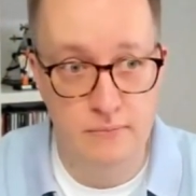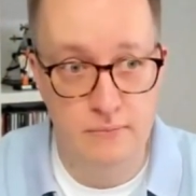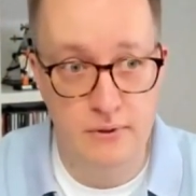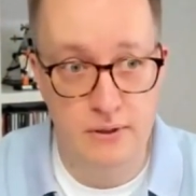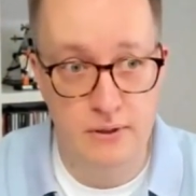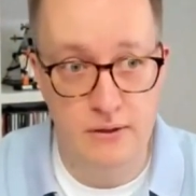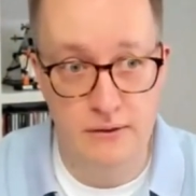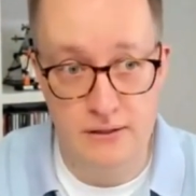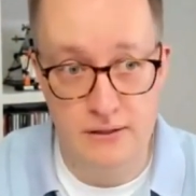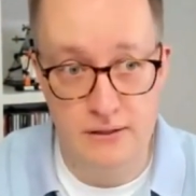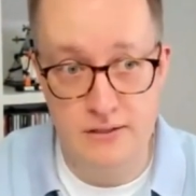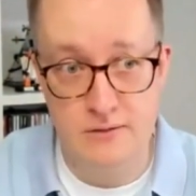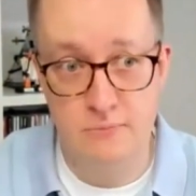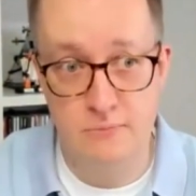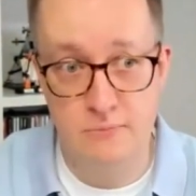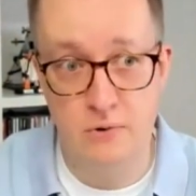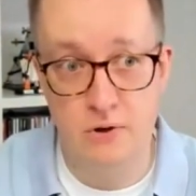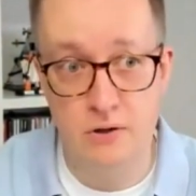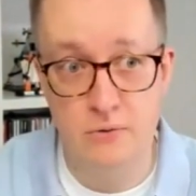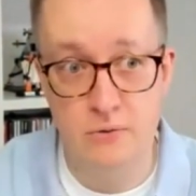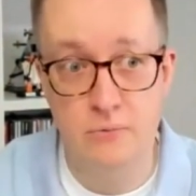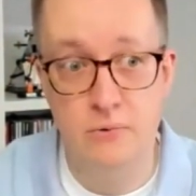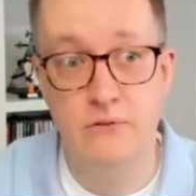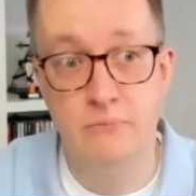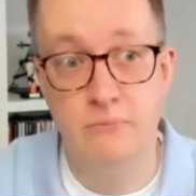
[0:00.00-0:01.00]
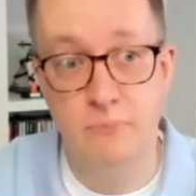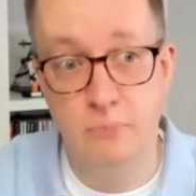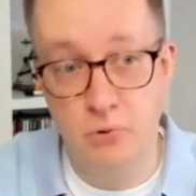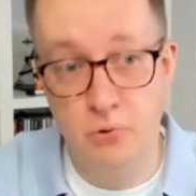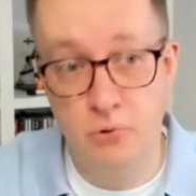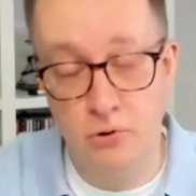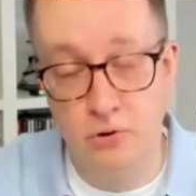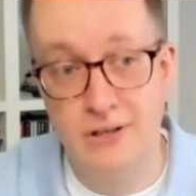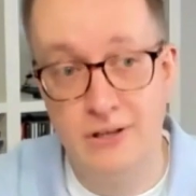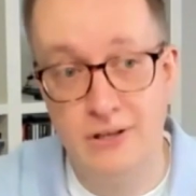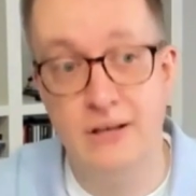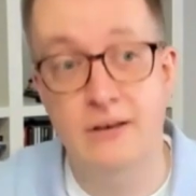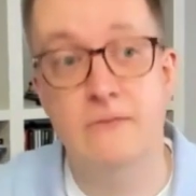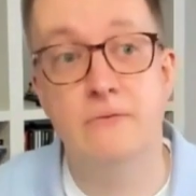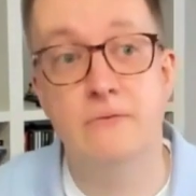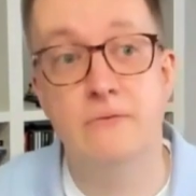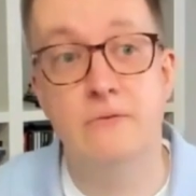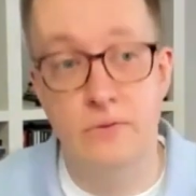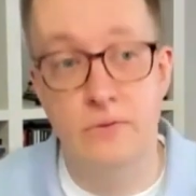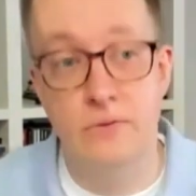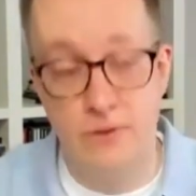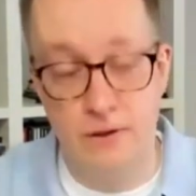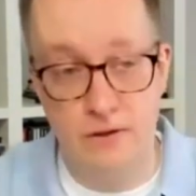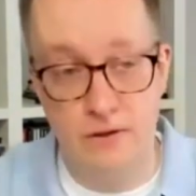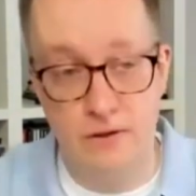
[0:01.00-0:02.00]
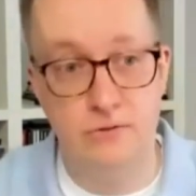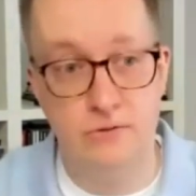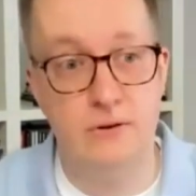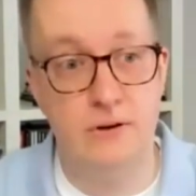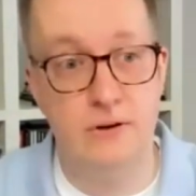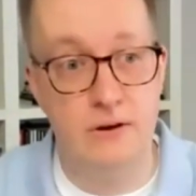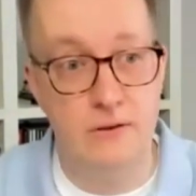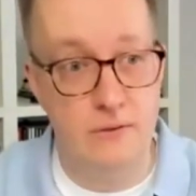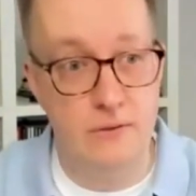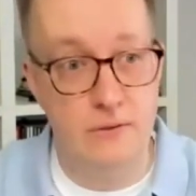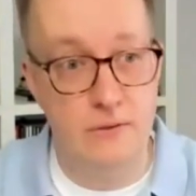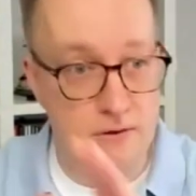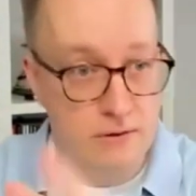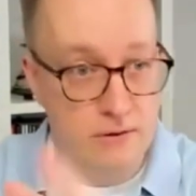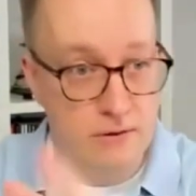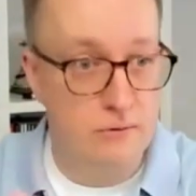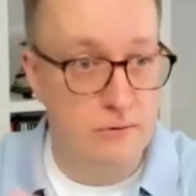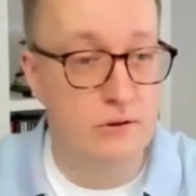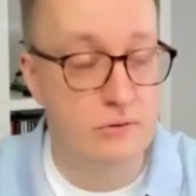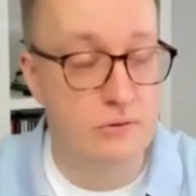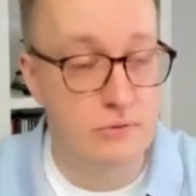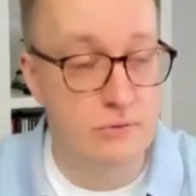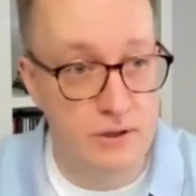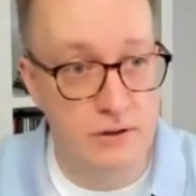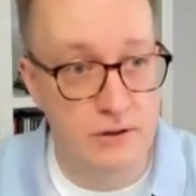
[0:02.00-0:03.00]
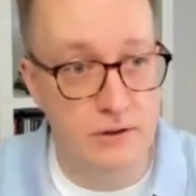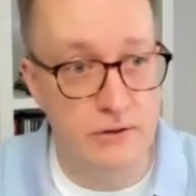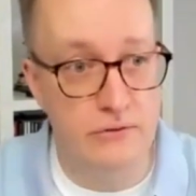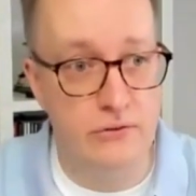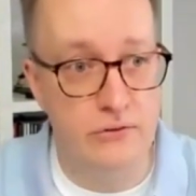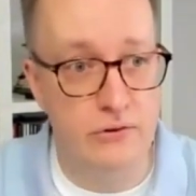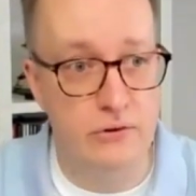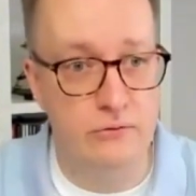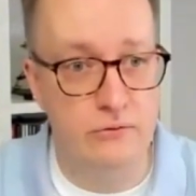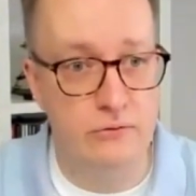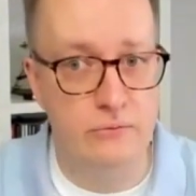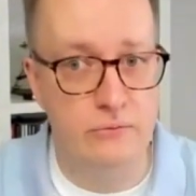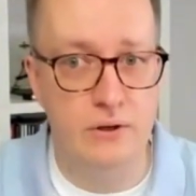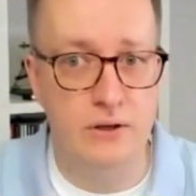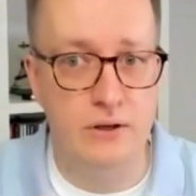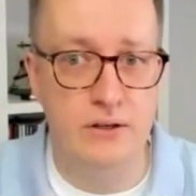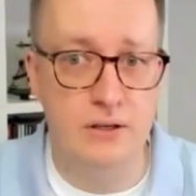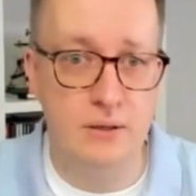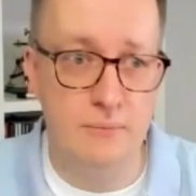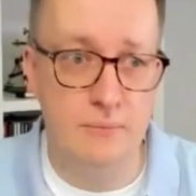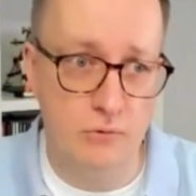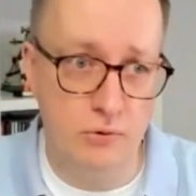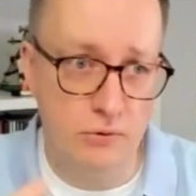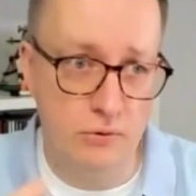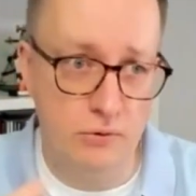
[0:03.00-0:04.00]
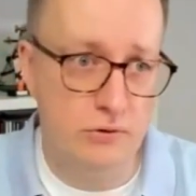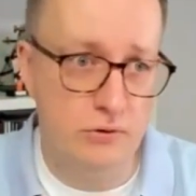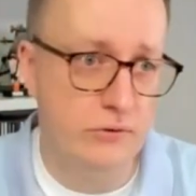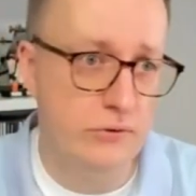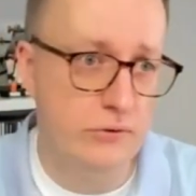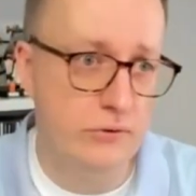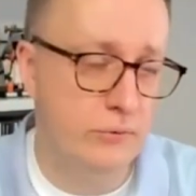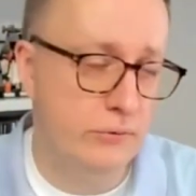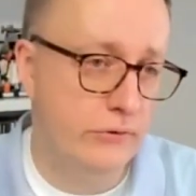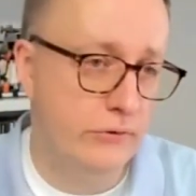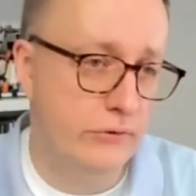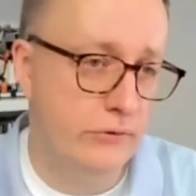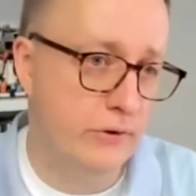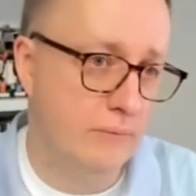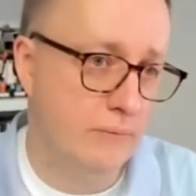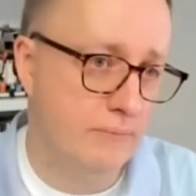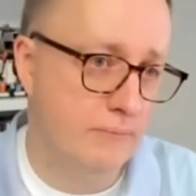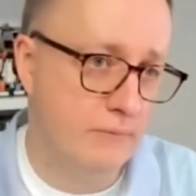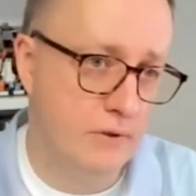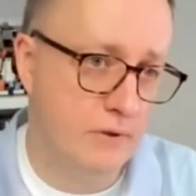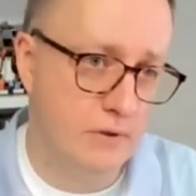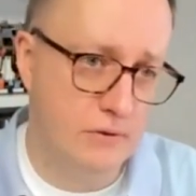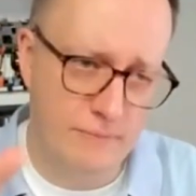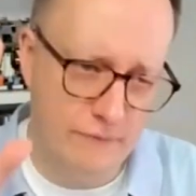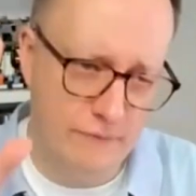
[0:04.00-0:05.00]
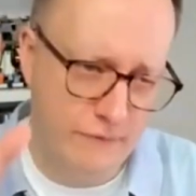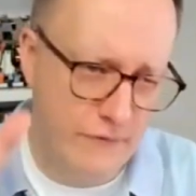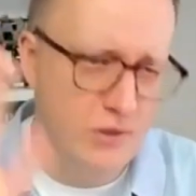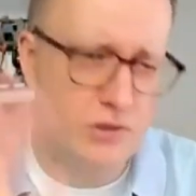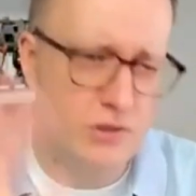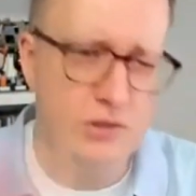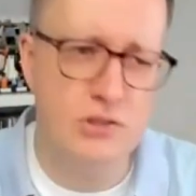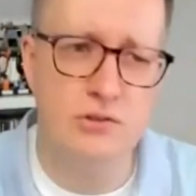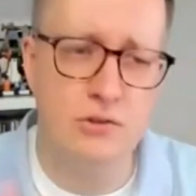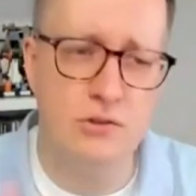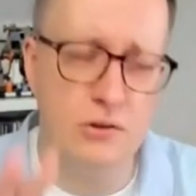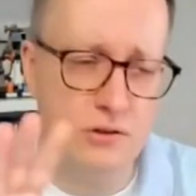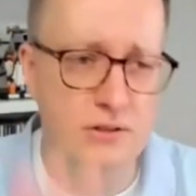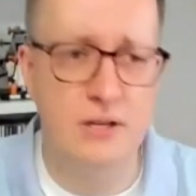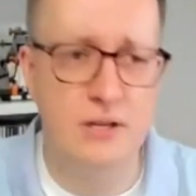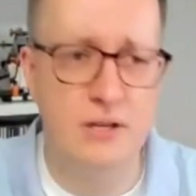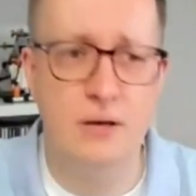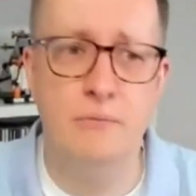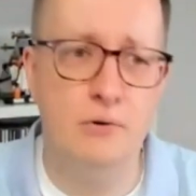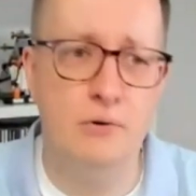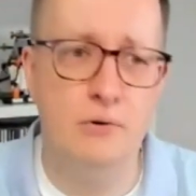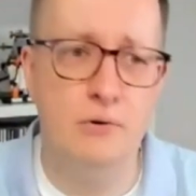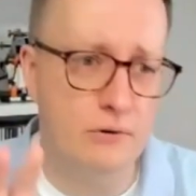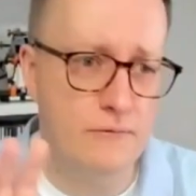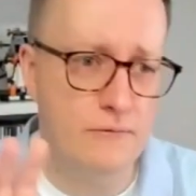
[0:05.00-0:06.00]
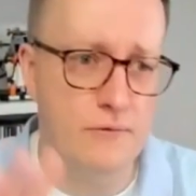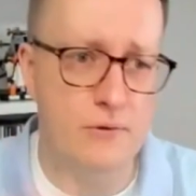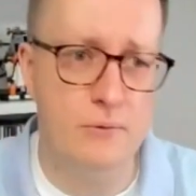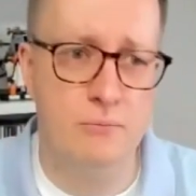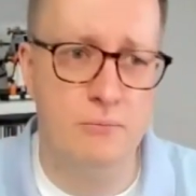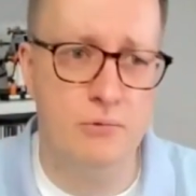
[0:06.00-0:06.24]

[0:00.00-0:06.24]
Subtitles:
And that's why we have brought everything together in our Gradar software. And I'm going to use a very short demo of the